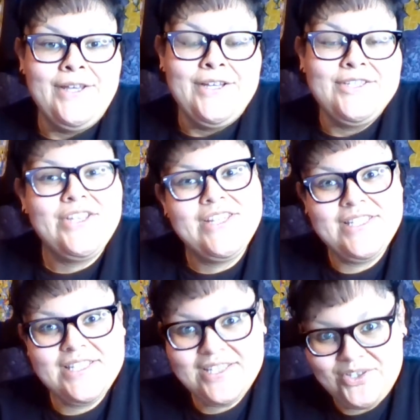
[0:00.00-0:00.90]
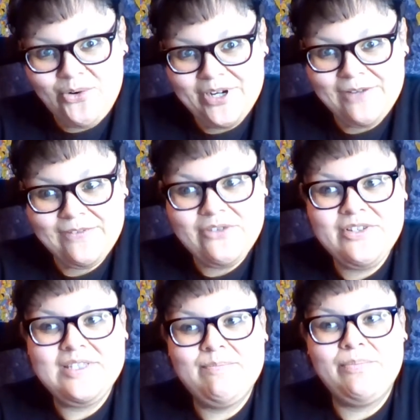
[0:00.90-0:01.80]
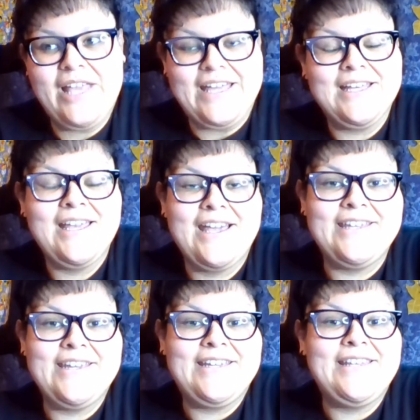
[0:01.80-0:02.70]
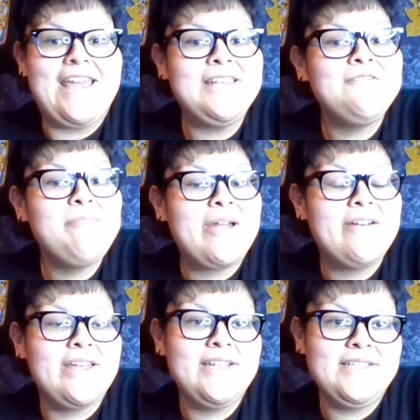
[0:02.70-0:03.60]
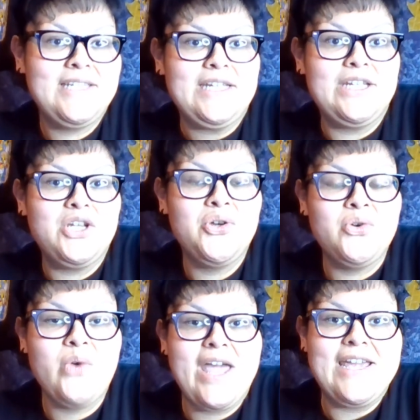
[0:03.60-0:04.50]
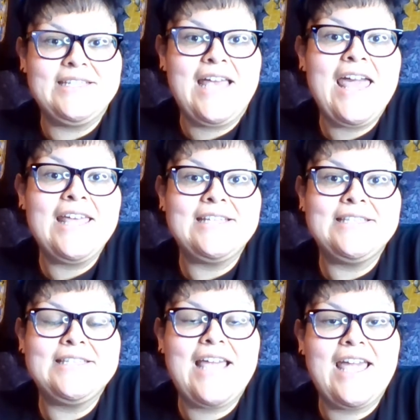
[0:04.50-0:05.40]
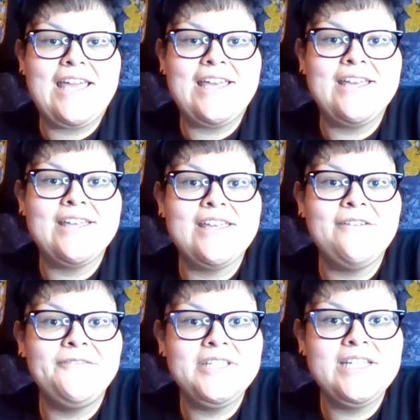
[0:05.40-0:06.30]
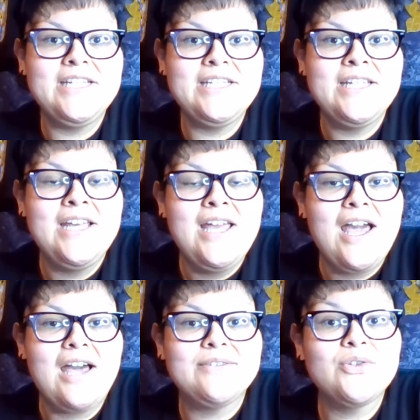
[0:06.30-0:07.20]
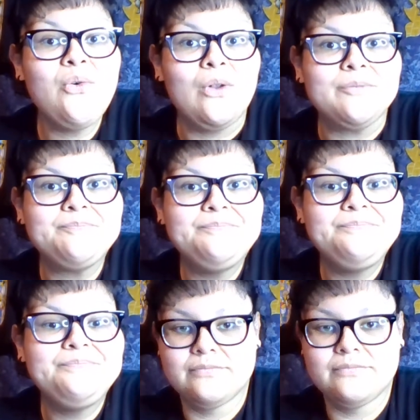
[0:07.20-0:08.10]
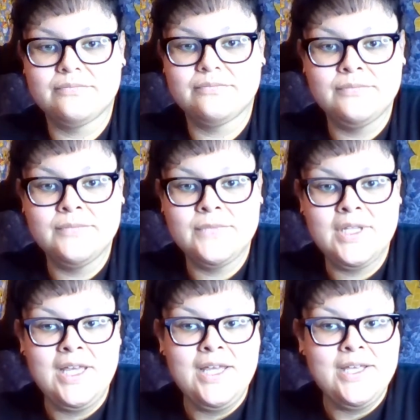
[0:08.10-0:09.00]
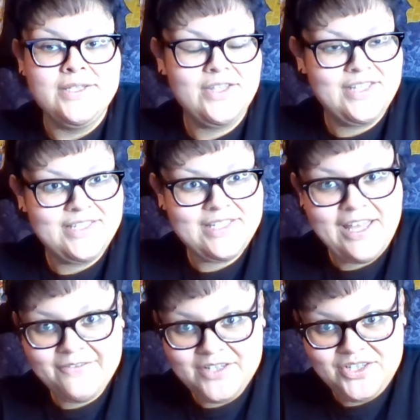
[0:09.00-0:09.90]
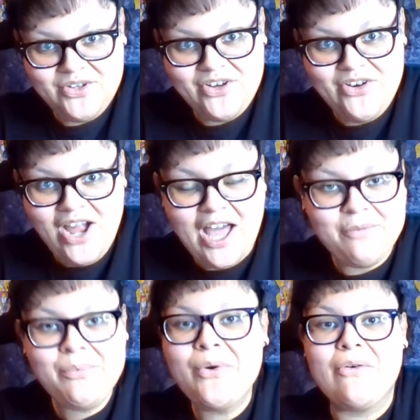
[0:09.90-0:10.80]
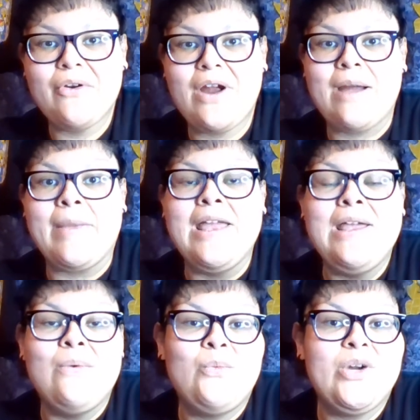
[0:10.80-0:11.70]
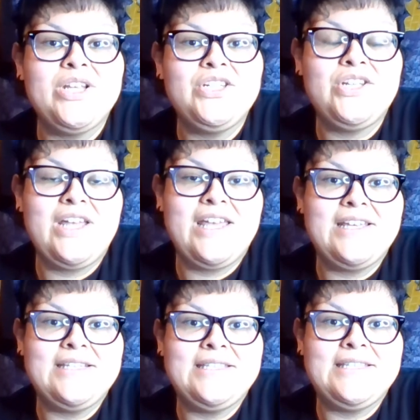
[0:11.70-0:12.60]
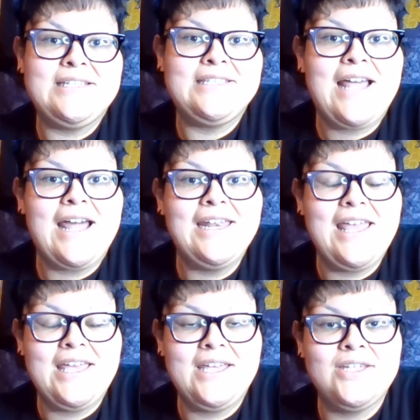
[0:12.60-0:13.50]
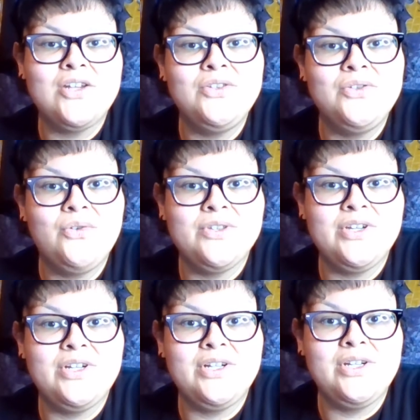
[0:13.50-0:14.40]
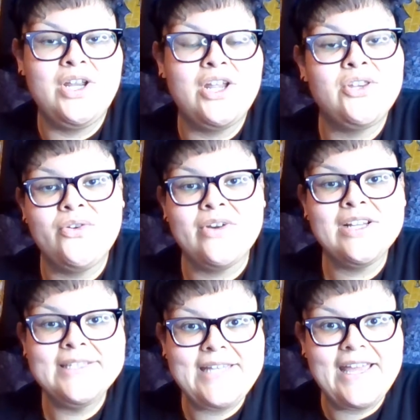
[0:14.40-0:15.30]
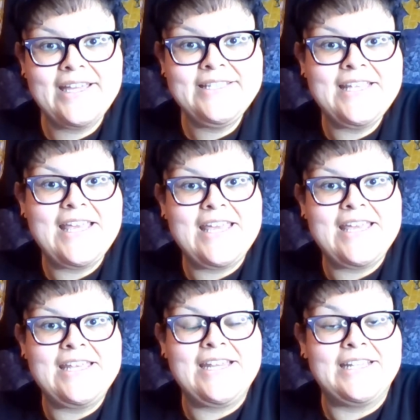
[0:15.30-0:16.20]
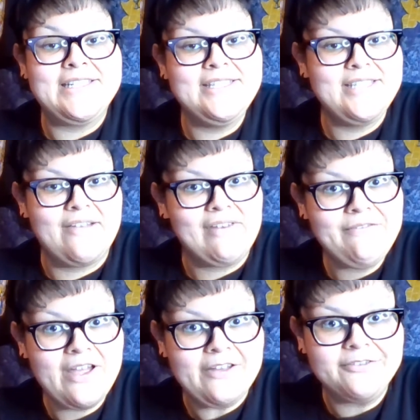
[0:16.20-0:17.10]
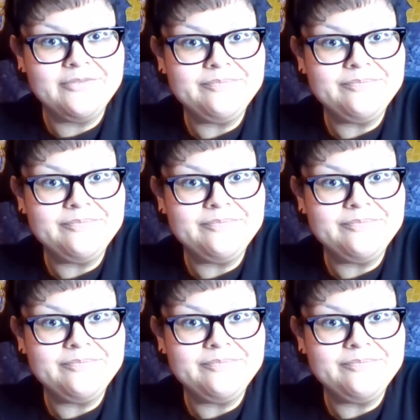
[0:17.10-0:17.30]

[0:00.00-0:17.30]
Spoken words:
So this is the story of Lewis Blake, a Native American teen who attends a gifted school. So this is a gifted junior high program which is set in northern New York State in 1975.